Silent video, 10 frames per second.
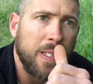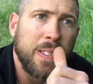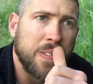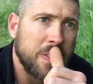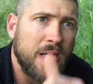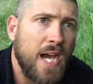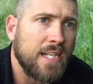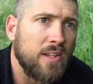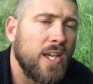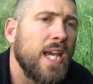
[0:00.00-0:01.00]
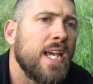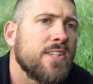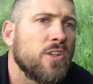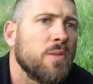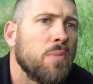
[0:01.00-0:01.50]
inside little hairs
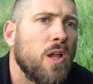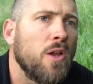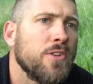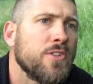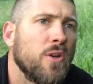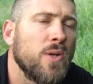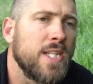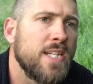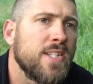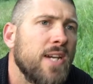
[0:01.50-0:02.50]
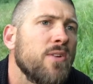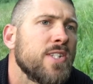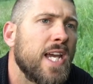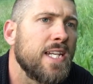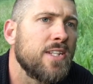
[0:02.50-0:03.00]
on the plant, so it is
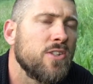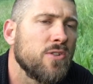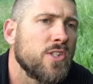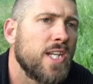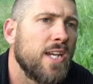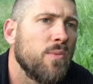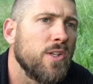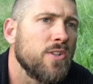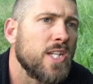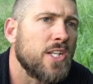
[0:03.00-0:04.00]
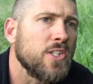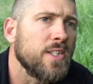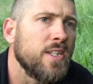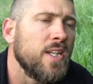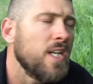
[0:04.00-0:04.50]
irritating to your skin when you touch it.